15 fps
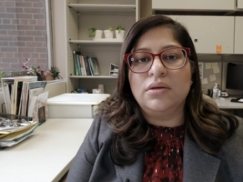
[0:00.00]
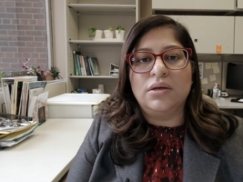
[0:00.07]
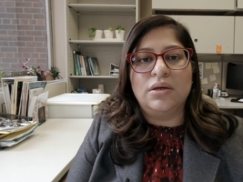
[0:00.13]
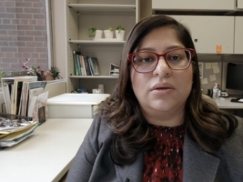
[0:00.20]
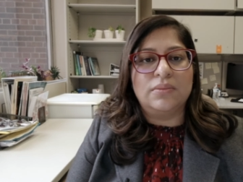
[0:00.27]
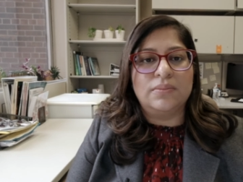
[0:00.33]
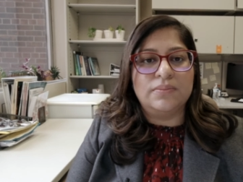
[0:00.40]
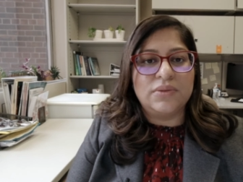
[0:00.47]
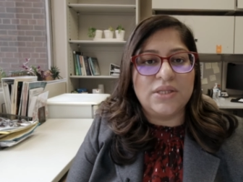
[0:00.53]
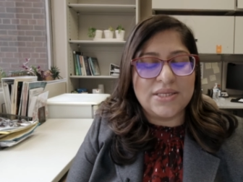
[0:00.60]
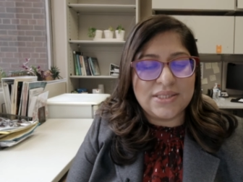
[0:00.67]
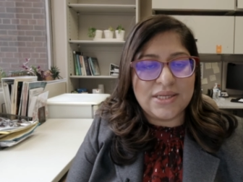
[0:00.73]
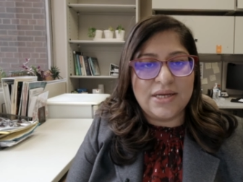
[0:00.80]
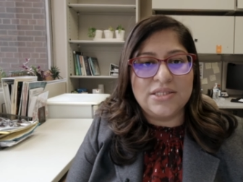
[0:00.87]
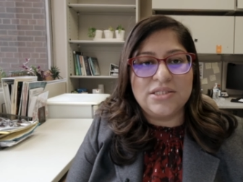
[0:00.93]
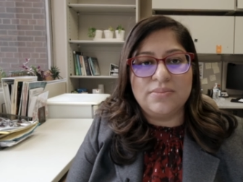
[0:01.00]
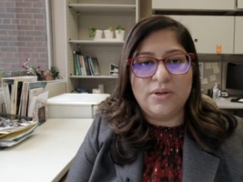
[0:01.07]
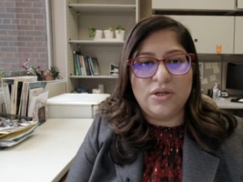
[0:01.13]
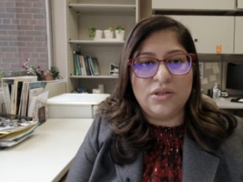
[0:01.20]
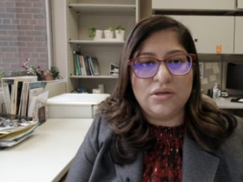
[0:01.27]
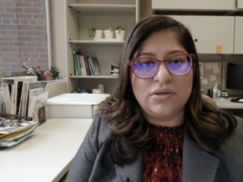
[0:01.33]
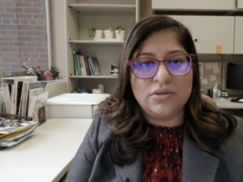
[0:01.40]
um, discussed
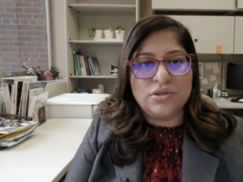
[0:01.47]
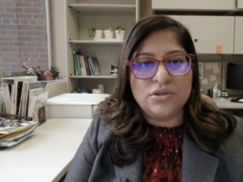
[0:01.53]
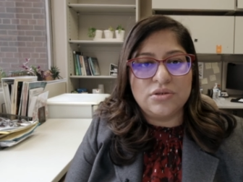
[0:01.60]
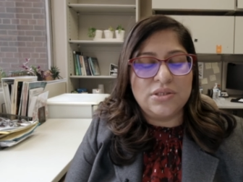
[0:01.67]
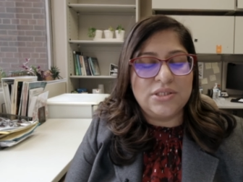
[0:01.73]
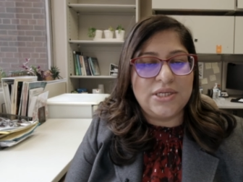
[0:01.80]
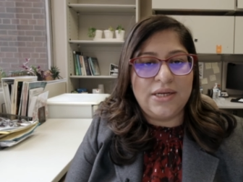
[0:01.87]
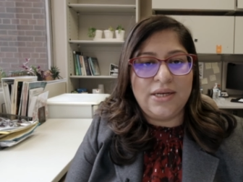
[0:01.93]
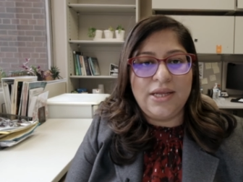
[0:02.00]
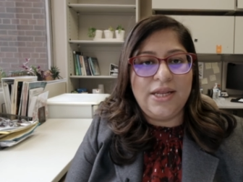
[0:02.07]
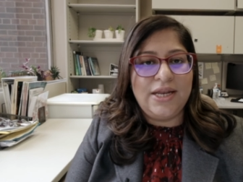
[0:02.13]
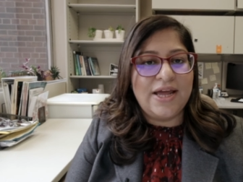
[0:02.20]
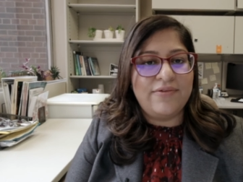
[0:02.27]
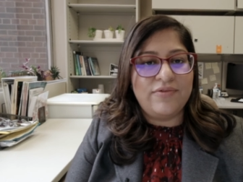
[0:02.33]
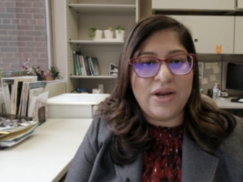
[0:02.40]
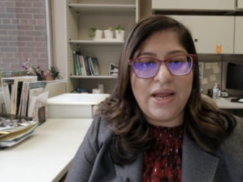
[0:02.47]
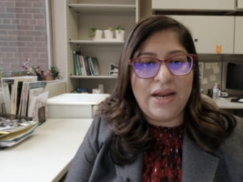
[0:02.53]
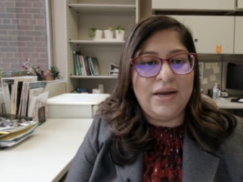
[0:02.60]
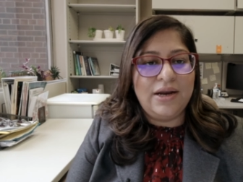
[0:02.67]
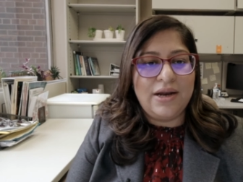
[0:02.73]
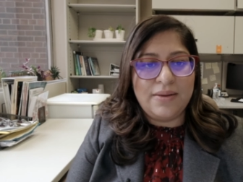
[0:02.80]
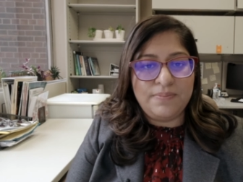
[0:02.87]
about the concerns, and he never
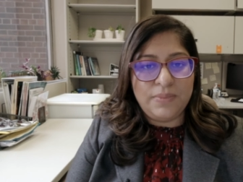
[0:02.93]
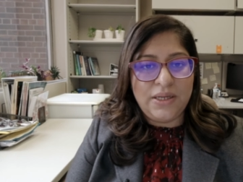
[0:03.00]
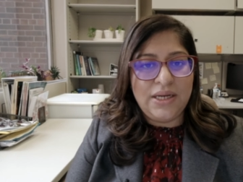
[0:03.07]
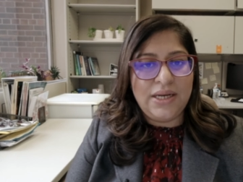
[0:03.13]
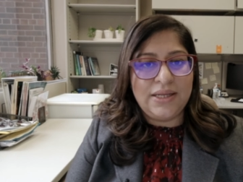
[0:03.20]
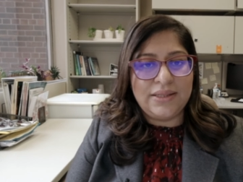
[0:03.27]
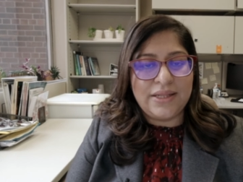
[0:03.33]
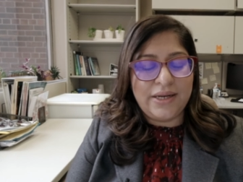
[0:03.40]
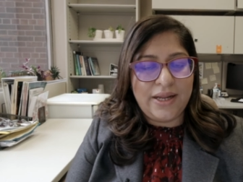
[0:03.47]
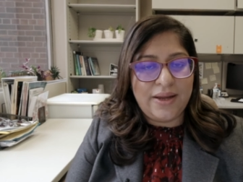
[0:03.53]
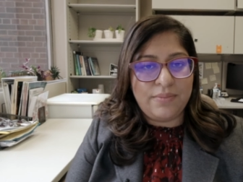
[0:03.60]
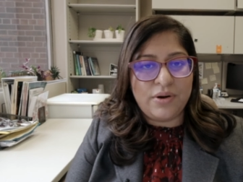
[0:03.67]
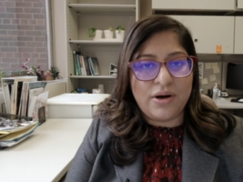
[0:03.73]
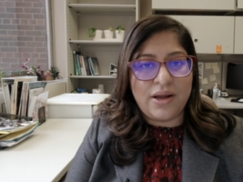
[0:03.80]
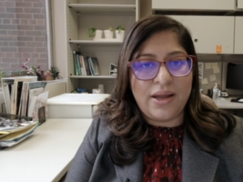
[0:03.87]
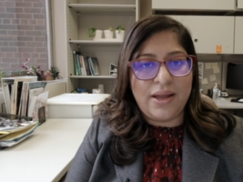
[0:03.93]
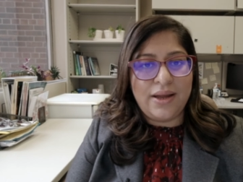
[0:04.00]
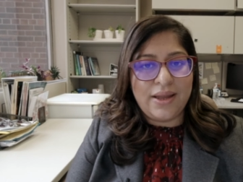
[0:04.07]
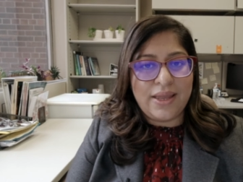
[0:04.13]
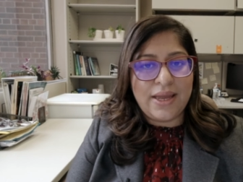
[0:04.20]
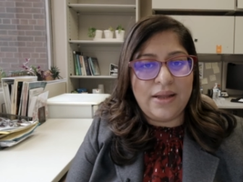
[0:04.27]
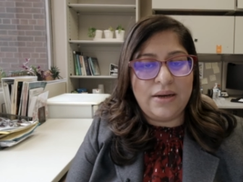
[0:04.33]
ended up needing that MRI
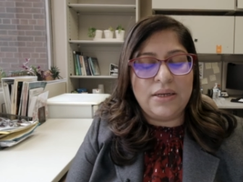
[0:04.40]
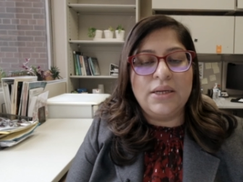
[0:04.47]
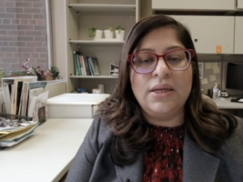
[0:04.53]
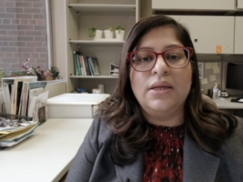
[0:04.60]
again.